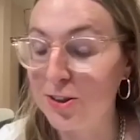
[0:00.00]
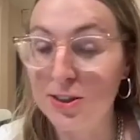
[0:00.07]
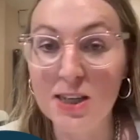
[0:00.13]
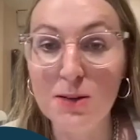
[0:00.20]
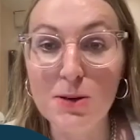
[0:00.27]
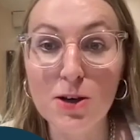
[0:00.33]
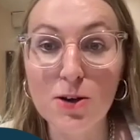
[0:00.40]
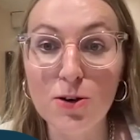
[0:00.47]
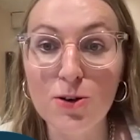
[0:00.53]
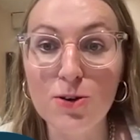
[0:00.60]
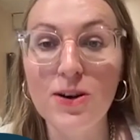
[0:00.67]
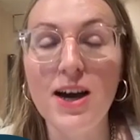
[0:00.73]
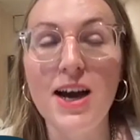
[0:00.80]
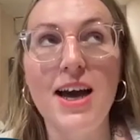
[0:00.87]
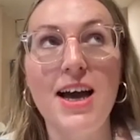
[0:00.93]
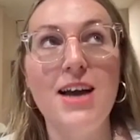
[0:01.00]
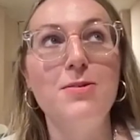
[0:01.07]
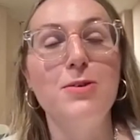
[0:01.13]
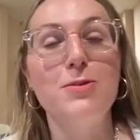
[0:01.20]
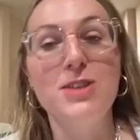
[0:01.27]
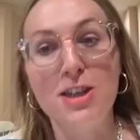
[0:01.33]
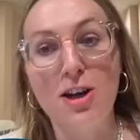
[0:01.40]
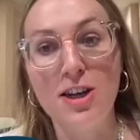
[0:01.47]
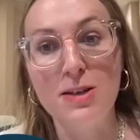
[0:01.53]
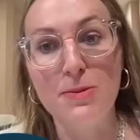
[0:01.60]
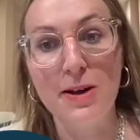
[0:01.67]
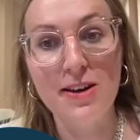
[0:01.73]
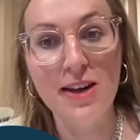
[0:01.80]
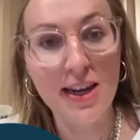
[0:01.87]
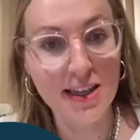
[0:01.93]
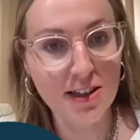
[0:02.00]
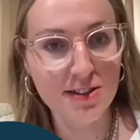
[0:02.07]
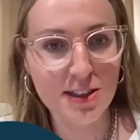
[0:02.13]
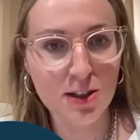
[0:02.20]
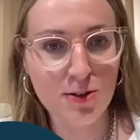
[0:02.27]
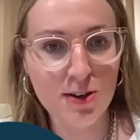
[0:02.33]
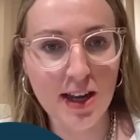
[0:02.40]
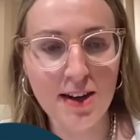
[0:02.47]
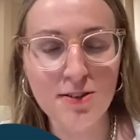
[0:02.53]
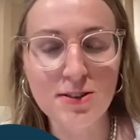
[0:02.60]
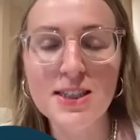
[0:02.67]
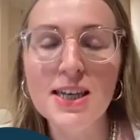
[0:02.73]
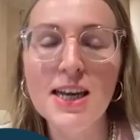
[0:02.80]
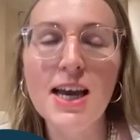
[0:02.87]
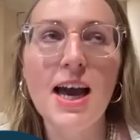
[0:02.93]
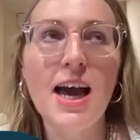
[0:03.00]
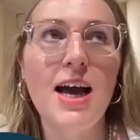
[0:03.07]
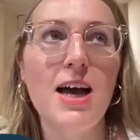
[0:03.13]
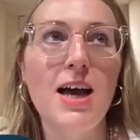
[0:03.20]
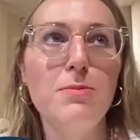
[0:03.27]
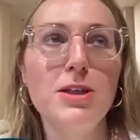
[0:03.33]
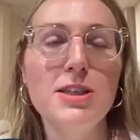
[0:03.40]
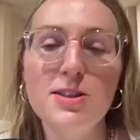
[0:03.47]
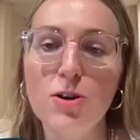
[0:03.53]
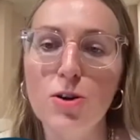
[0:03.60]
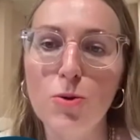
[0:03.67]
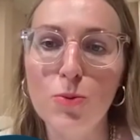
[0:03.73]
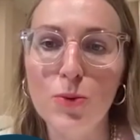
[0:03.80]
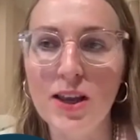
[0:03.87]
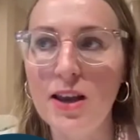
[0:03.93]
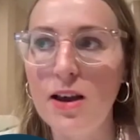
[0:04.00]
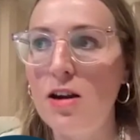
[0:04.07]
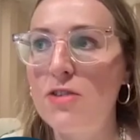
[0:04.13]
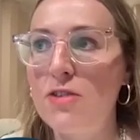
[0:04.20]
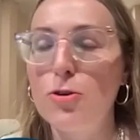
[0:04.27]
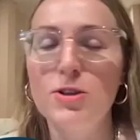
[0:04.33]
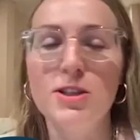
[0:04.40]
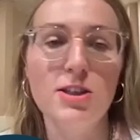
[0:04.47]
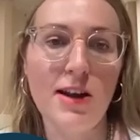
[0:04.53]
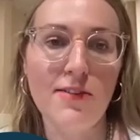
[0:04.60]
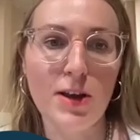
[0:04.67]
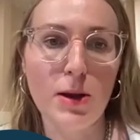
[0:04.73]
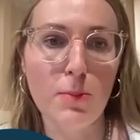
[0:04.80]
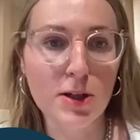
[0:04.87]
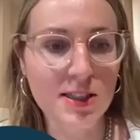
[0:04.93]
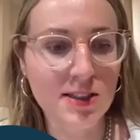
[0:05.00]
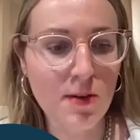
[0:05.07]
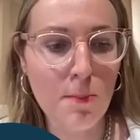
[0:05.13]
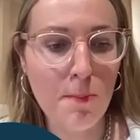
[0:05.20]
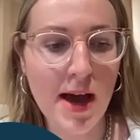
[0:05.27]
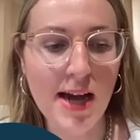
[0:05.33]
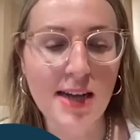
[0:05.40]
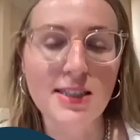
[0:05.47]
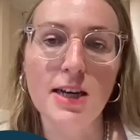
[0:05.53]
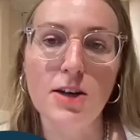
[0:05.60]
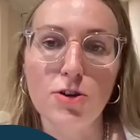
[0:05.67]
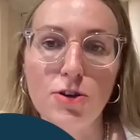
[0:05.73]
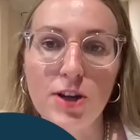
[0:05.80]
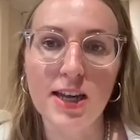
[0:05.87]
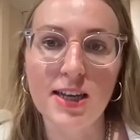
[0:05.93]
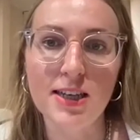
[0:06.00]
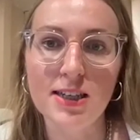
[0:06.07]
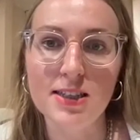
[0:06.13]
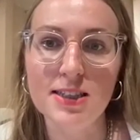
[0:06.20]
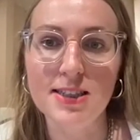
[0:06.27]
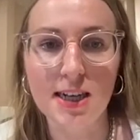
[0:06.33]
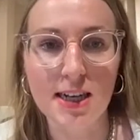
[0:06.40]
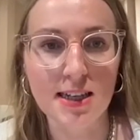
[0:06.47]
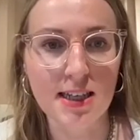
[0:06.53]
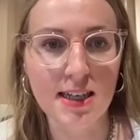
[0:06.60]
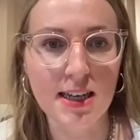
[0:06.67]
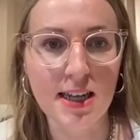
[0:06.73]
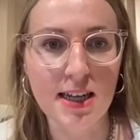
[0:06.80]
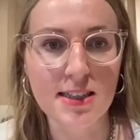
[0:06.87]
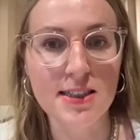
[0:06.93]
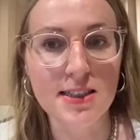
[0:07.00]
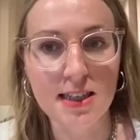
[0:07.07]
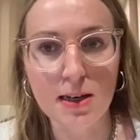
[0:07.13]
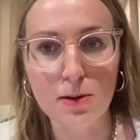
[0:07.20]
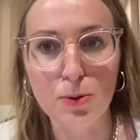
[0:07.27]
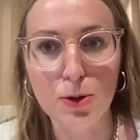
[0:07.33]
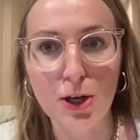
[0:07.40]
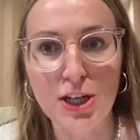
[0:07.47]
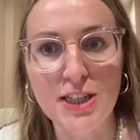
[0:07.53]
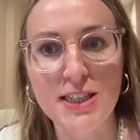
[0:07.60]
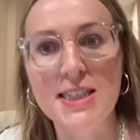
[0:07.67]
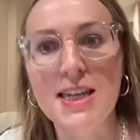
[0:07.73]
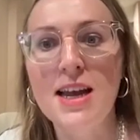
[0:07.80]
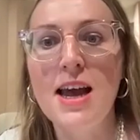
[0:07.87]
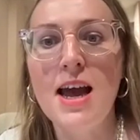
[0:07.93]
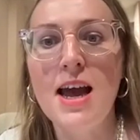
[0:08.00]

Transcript: So TBCo was started about 9 years ago now. So we are focused on having a positive impact and creating design leading sustainable goods.